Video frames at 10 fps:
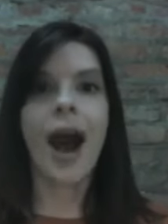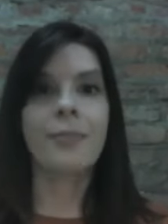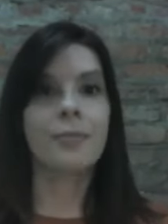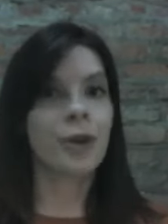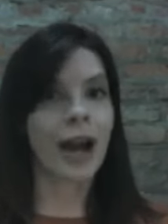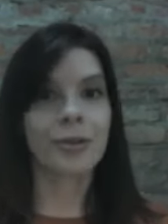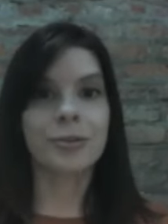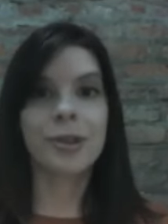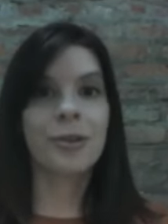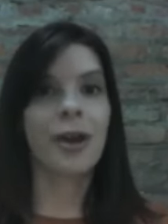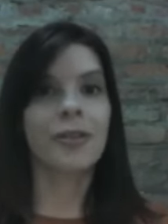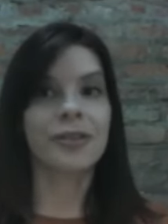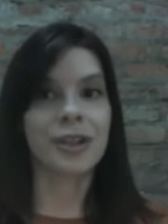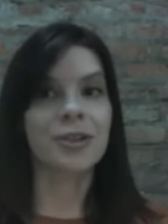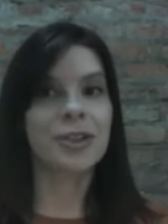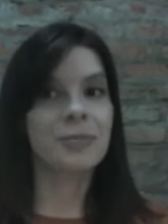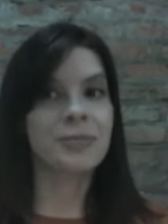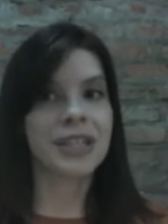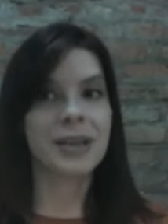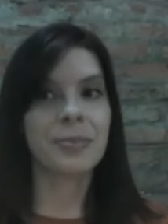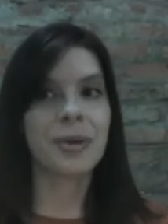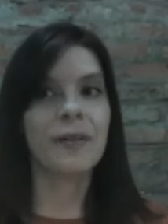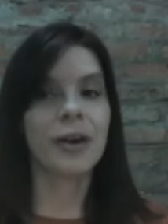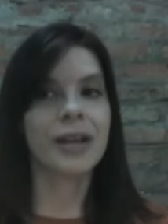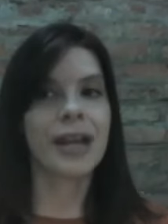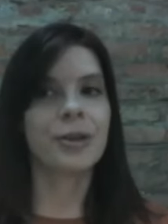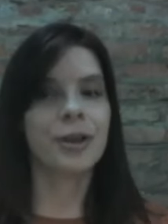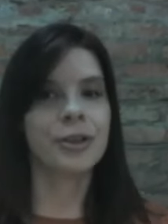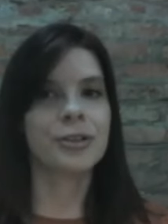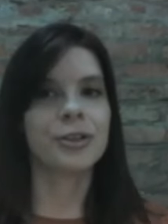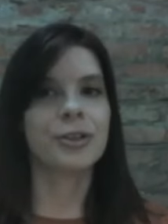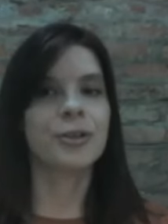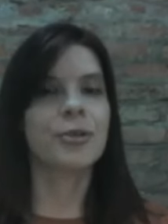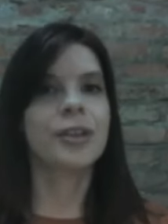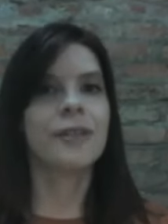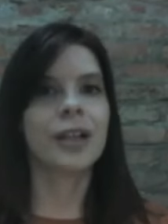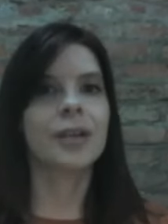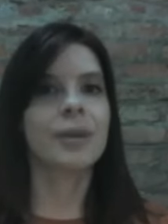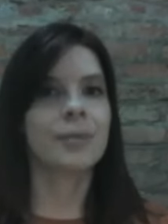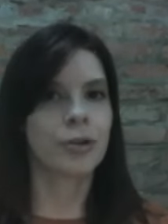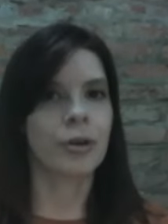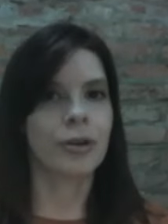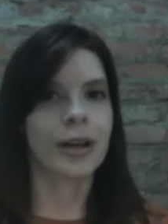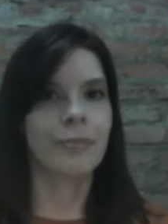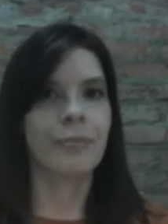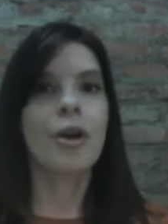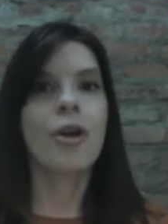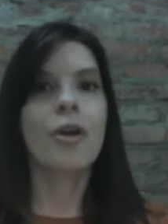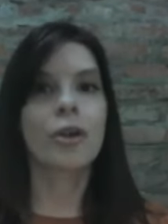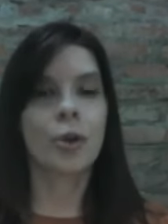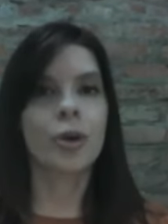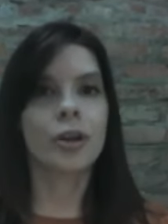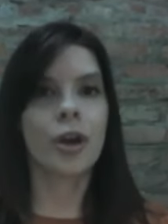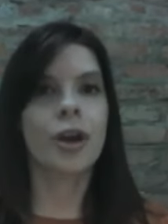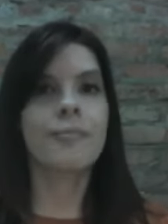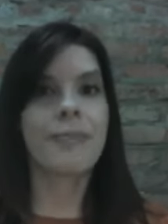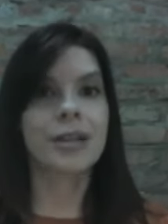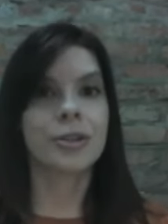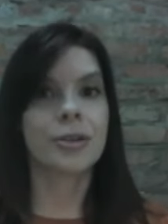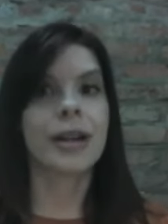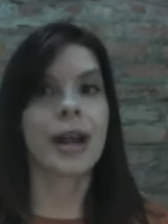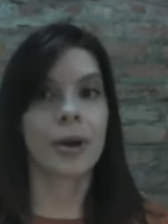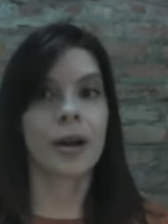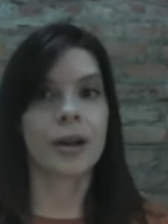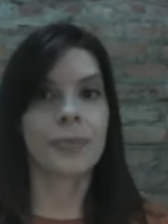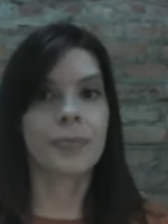I'm proud to be on the leadership team of our neighborhood's youth development program, the Courtyard Mentor Network.